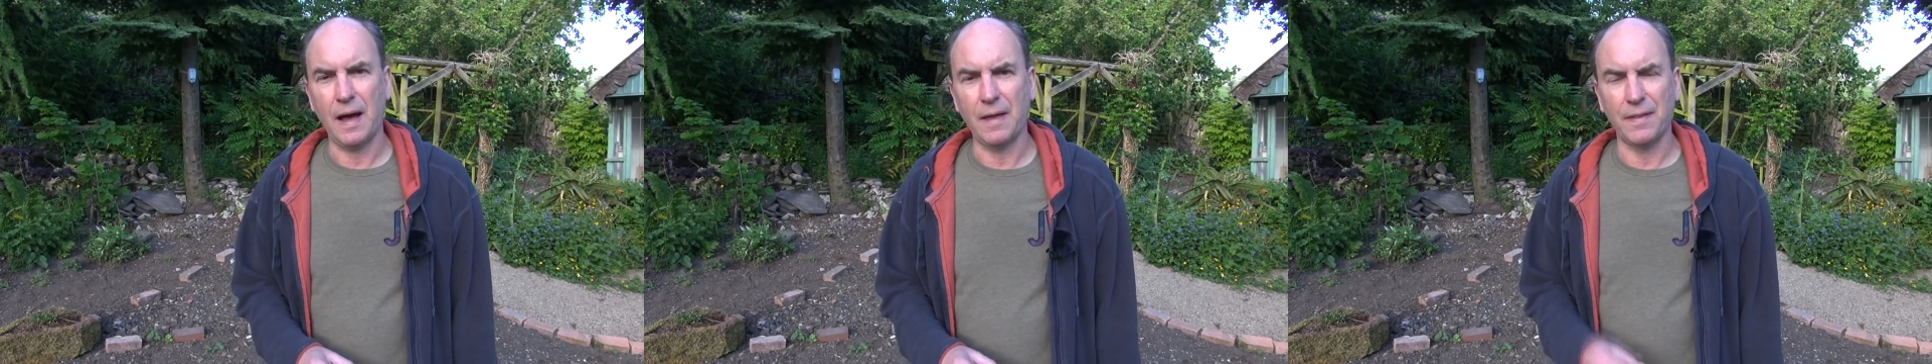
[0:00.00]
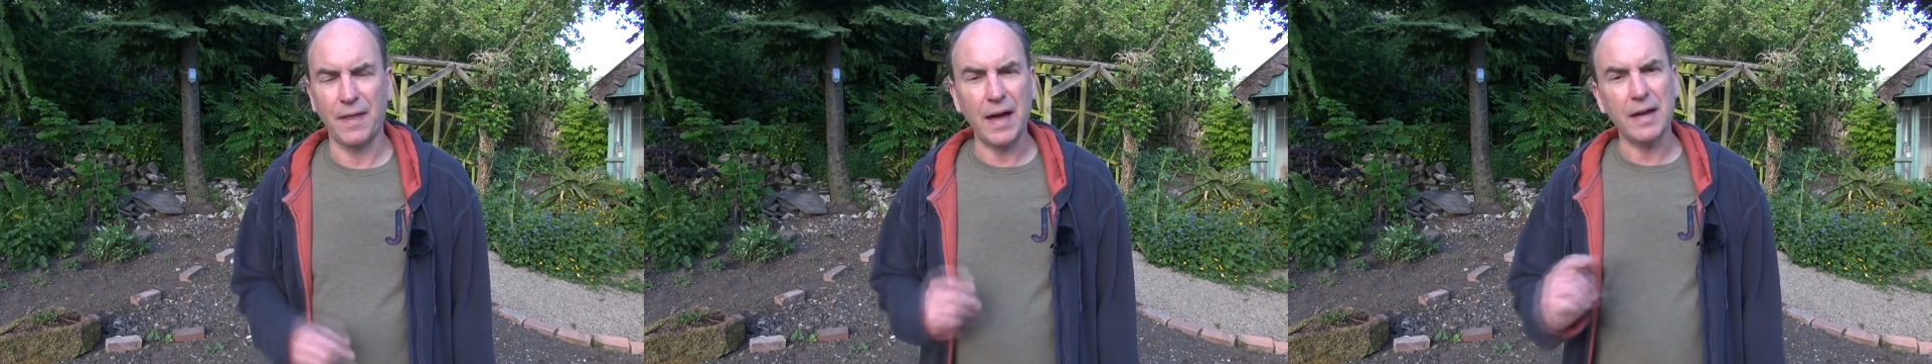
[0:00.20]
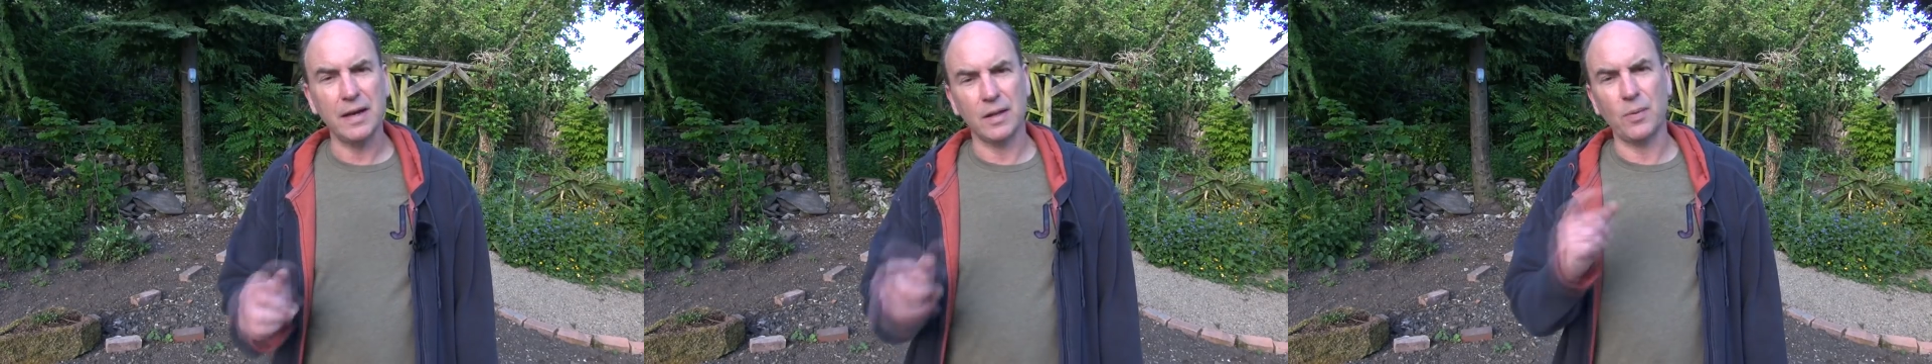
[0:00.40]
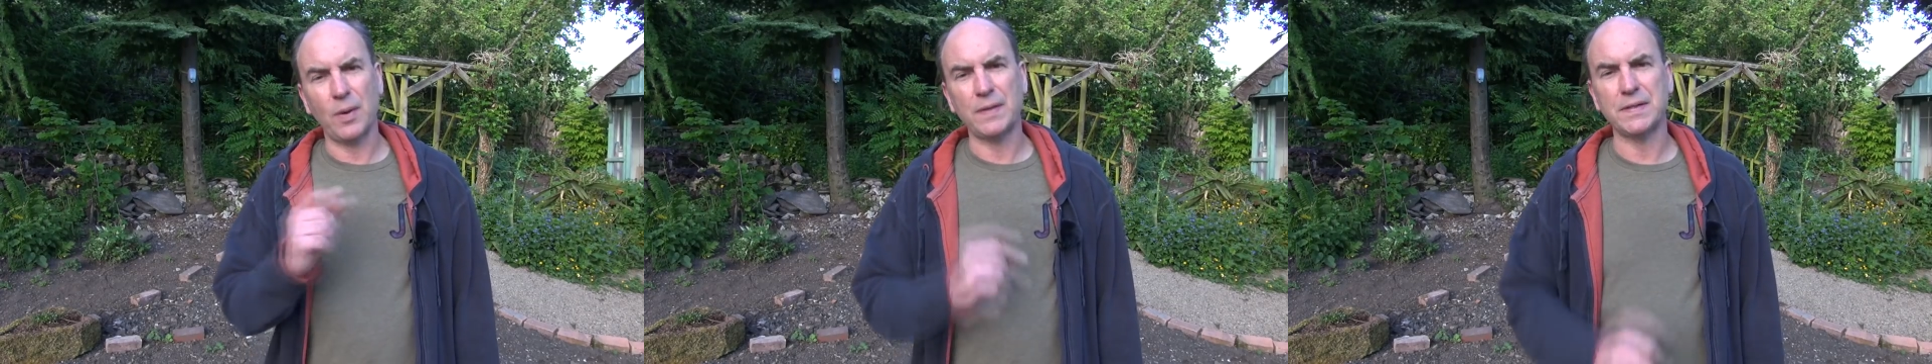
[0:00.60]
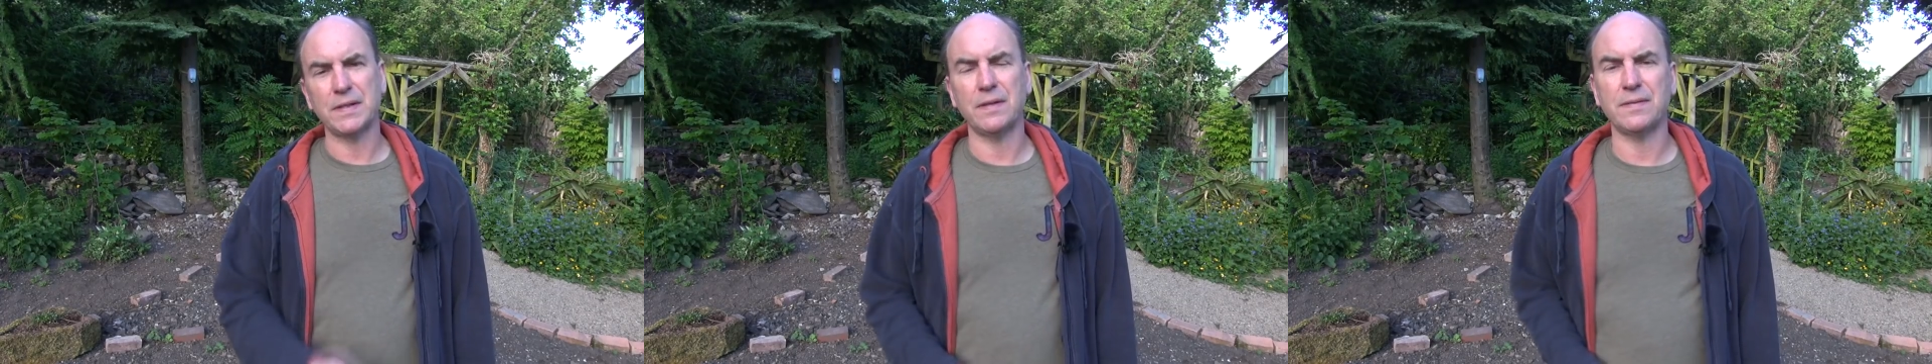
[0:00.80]
And they are the
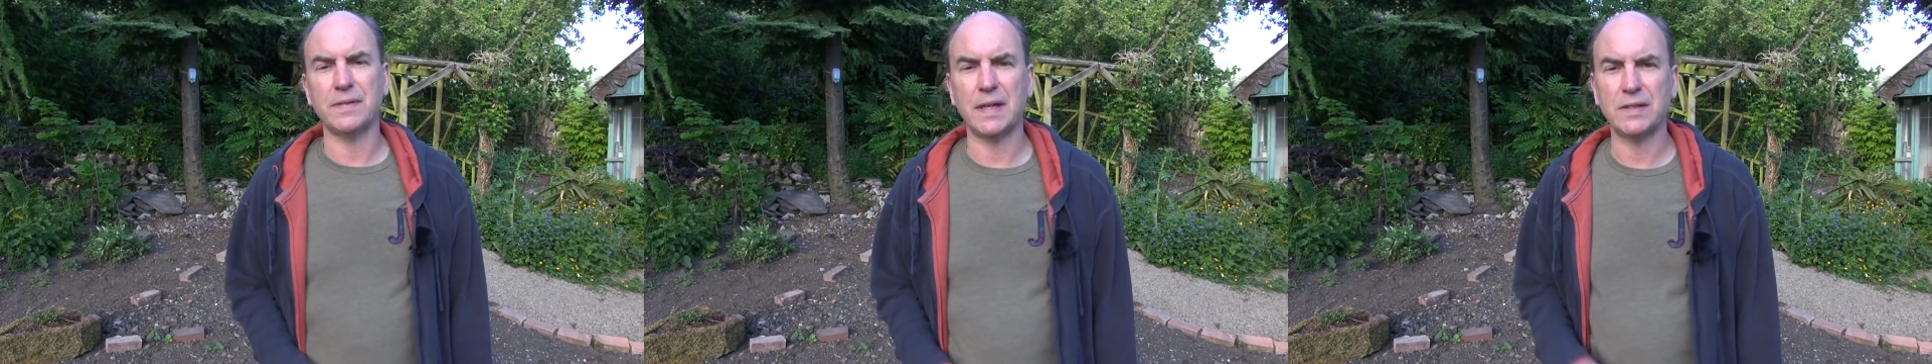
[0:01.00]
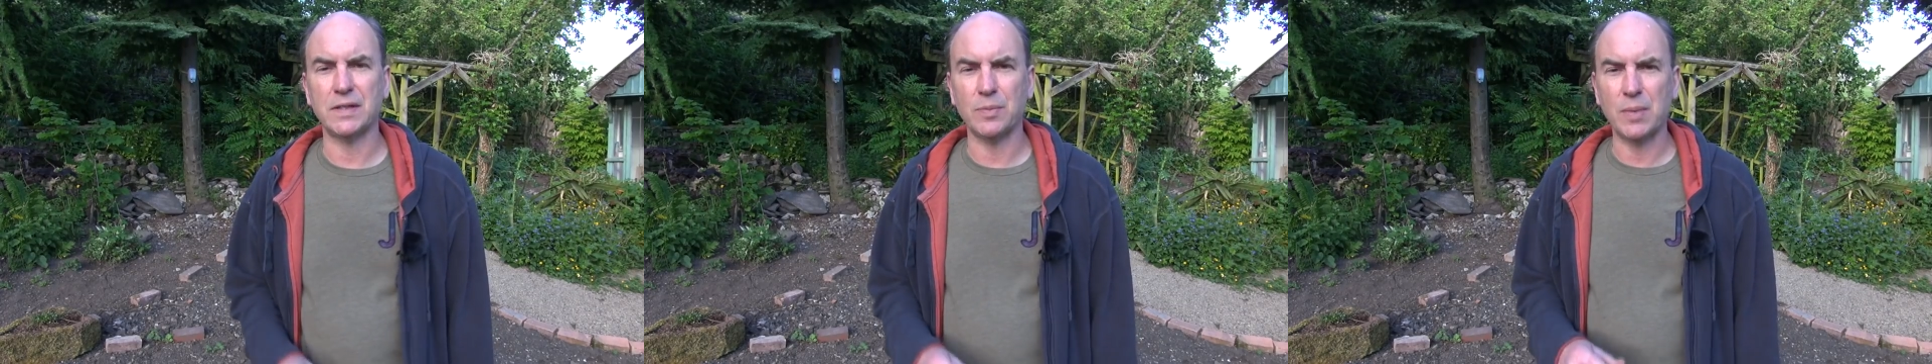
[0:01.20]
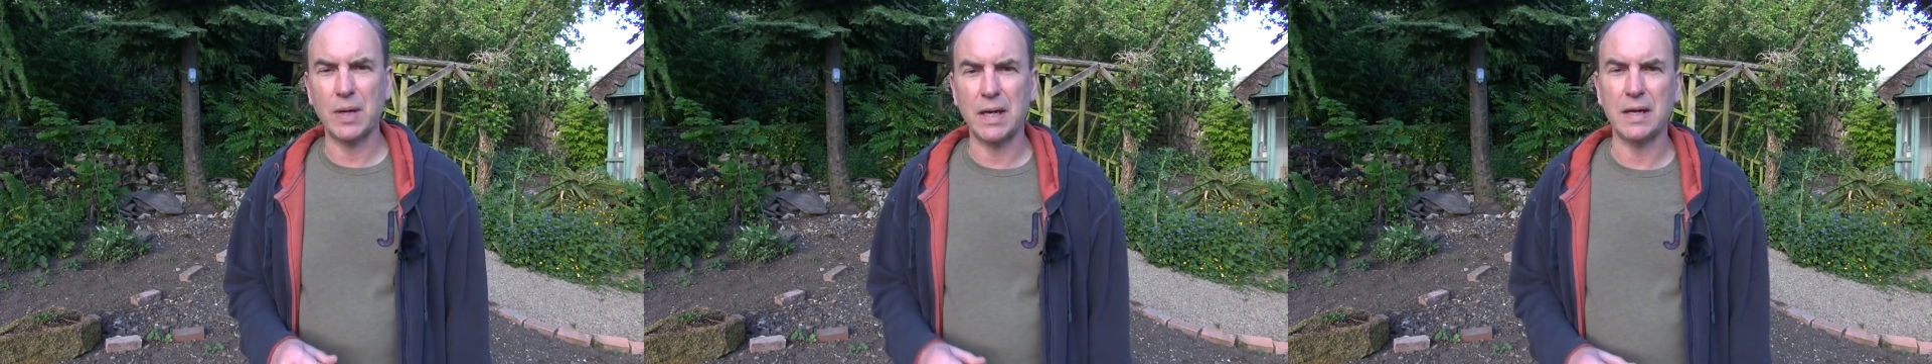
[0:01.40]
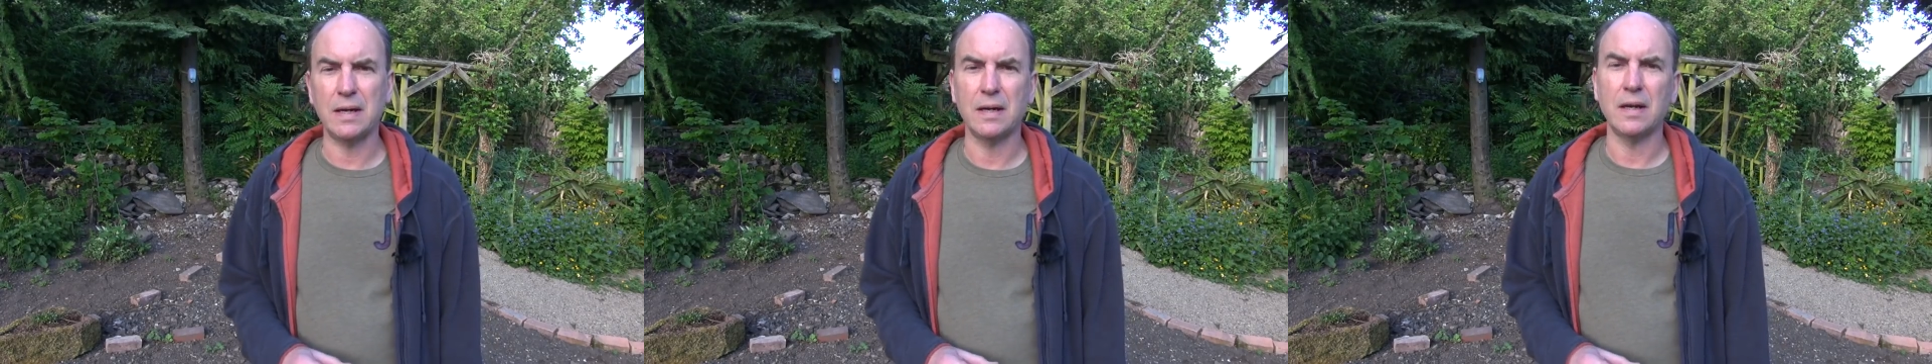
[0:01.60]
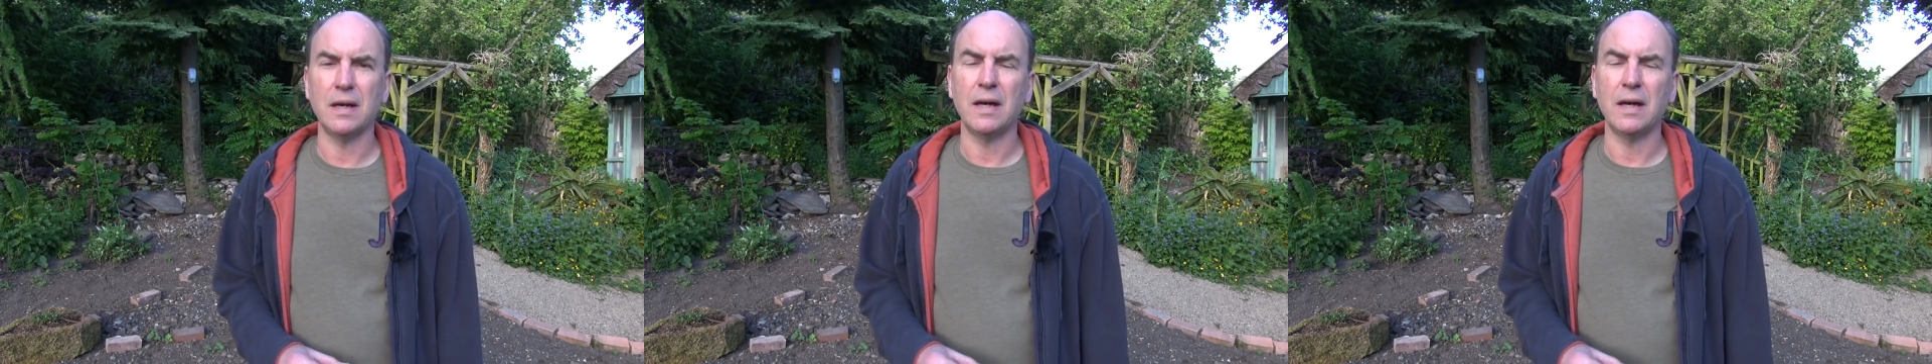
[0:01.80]
ones that have said to me,